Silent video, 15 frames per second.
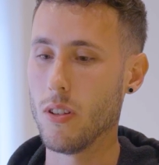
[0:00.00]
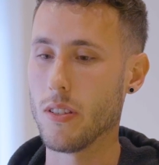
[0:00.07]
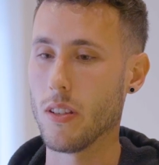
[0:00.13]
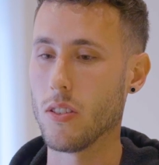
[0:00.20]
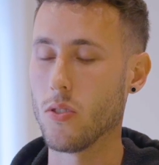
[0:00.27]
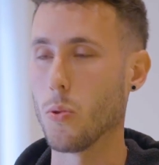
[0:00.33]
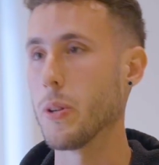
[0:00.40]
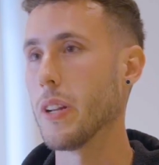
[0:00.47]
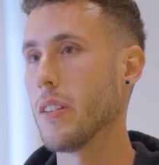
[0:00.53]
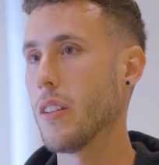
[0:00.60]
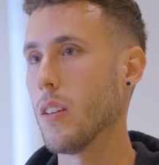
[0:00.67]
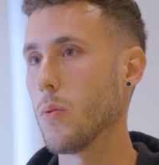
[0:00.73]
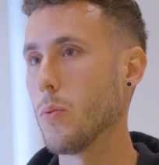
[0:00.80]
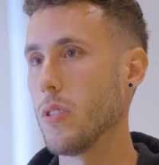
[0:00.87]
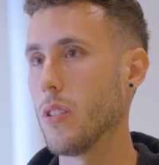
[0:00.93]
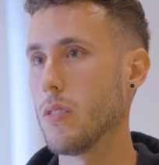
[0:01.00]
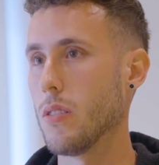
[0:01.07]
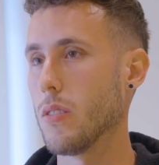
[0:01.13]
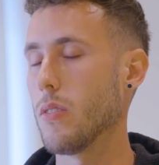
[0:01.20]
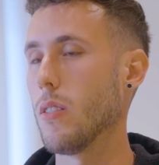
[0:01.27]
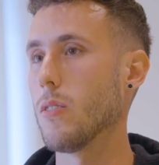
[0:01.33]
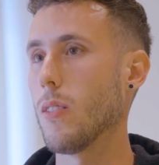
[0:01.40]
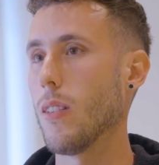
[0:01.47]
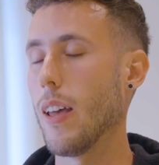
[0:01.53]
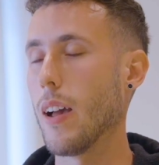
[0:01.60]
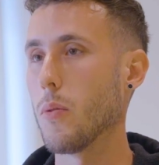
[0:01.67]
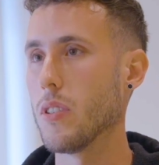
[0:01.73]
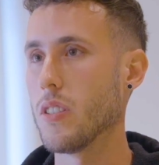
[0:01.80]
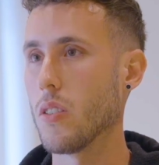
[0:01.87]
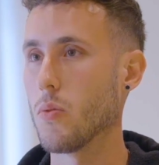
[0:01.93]
is Solidity, which is the standard
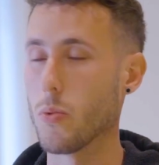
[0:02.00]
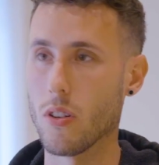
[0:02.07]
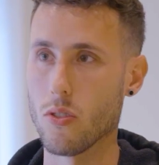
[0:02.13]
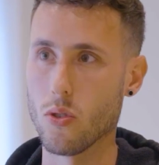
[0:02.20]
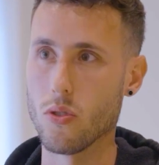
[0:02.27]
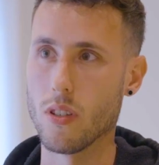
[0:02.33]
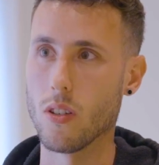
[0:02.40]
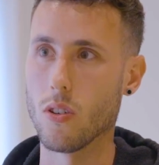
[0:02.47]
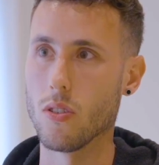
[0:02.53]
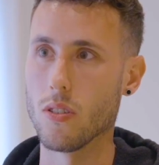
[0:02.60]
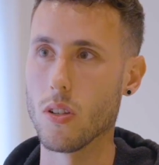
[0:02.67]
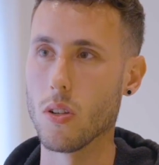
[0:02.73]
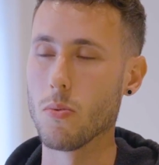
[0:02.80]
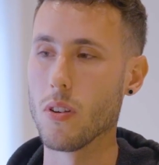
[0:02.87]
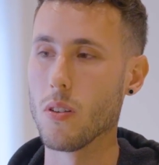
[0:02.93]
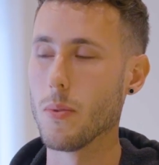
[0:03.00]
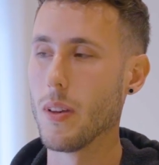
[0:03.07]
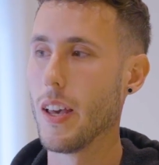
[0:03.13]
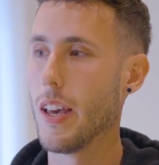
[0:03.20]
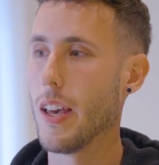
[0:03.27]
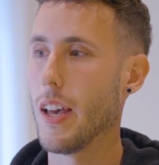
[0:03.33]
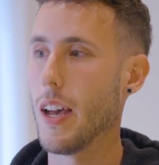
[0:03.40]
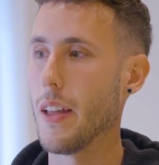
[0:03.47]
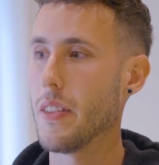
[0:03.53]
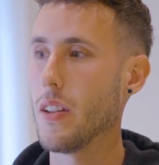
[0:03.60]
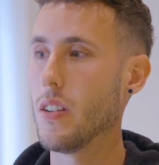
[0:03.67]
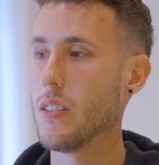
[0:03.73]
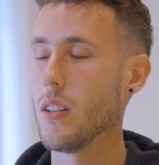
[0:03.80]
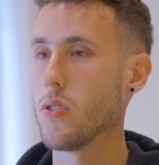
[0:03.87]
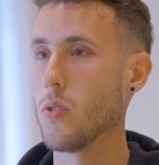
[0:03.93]
language that we are using on Ethereum. And
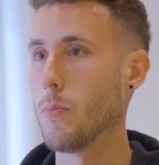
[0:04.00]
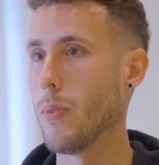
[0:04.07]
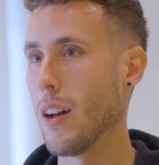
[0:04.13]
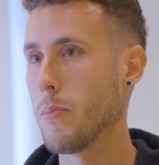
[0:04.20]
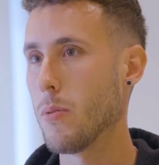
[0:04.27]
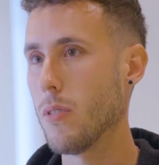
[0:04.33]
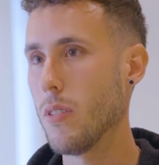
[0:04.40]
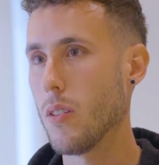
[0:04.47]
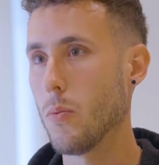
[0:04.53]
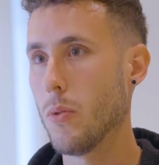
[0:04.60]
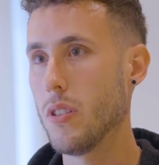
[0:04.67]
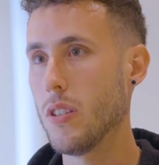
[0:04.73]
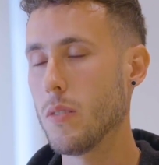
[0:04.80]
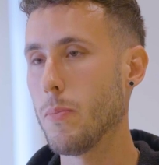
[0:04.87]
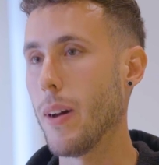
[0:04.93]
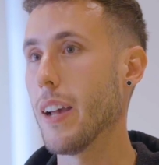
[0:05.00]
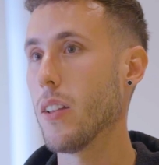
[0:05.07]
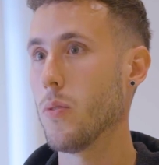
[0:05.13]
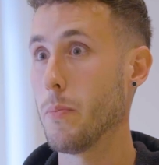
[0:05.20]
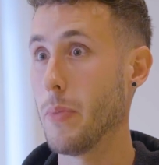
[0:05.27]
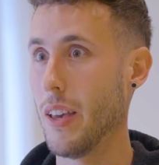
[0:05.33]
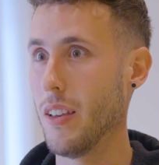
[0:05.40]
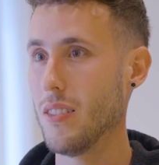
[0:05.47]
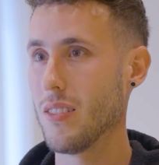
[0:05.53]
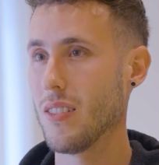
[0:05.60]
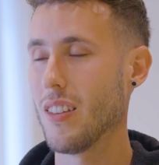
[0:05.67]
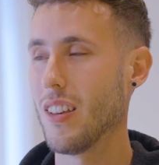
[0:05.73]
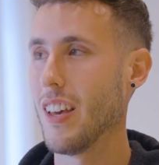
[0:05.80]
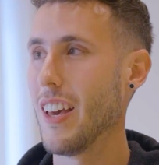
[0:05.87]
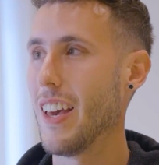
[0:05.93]
there is also Viper, which is Python
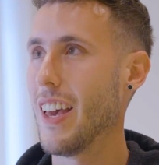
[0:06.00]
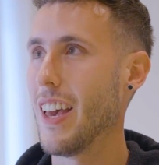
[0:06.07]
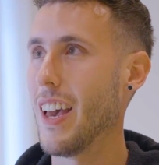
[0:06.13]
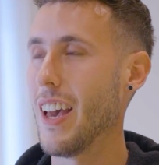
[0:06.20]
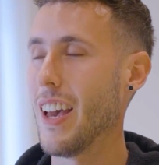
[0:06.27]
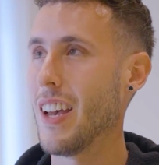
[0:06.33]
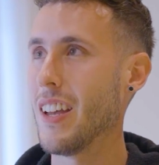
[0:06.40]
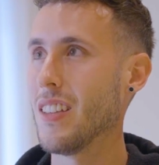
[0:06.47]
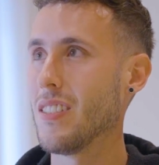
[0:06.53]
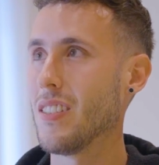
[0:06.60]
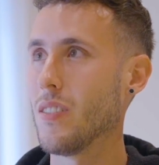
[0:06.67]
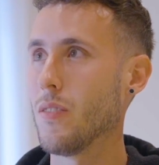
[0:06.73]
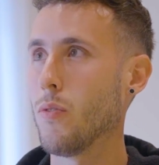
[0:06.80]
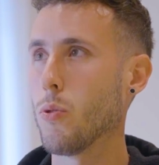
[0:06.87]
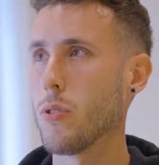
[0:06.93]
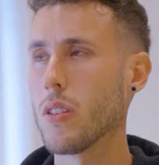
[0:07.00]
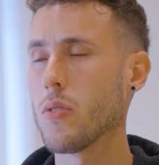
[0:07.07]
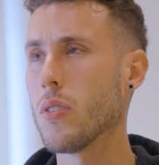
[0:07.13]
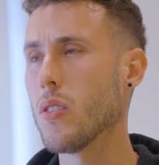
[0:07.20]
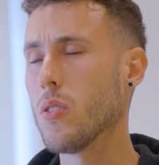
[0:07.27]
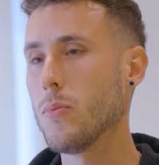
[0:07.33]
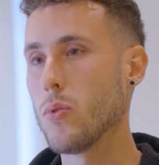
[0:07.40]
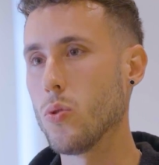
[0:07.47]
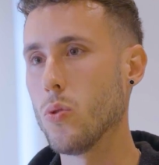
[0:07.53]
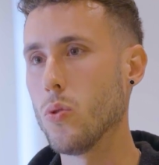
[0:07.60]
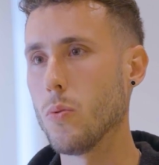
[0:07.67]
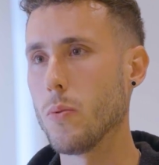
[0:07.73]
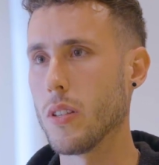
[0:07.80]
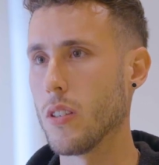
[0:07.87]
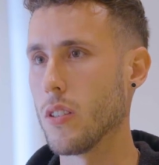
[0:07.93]
based. And for Ethereum
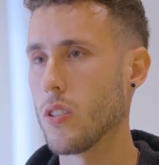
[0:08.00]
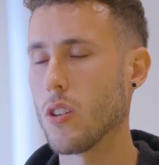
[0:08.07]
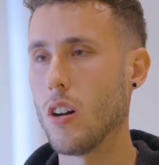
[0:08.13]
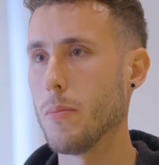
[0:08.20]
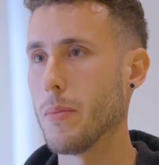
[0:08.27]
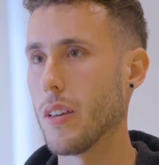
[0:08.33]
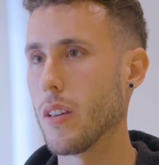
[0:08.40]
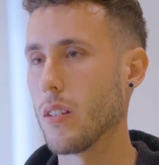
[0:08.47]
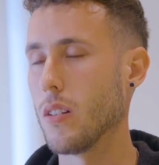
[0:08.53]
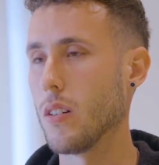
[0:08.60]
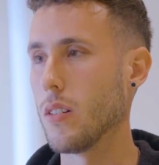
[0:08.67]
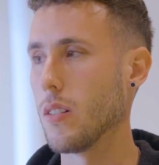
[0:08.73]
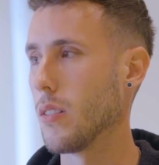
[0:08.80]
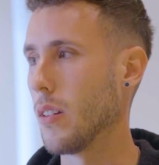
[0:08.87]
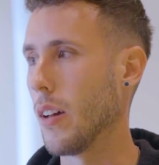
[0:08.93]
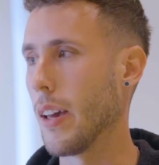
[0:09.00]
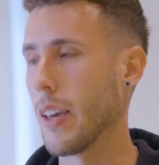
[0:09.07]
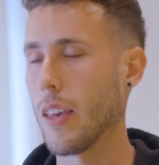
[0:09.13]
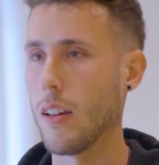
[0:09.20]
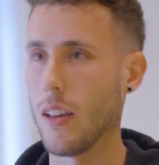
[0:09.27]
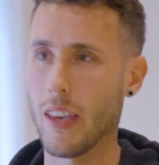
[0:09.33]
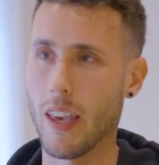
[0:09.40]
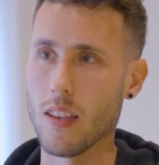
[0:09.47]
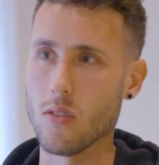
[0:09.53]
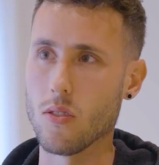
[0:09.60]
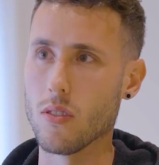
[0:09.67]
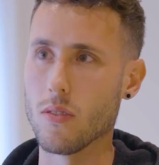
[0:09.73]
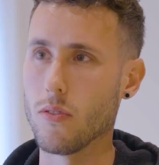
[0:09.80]
2, which is coming, I guess, on the